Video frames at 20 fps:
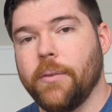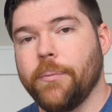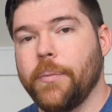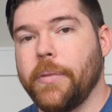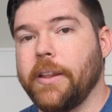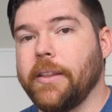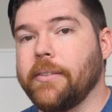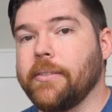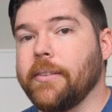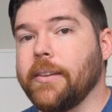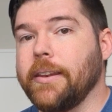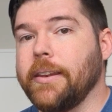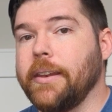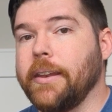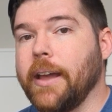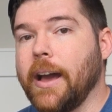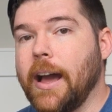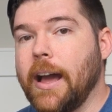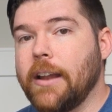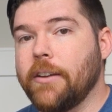but it's
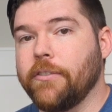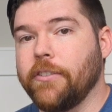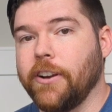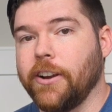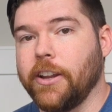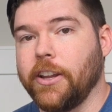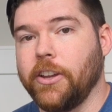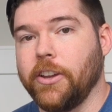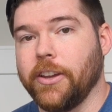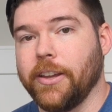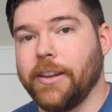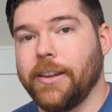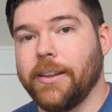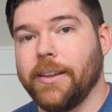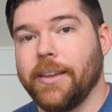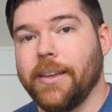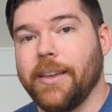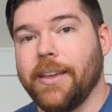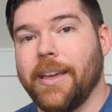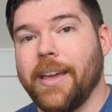not very good
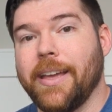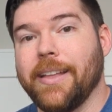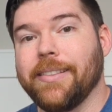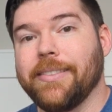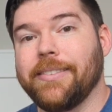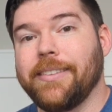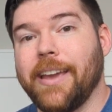at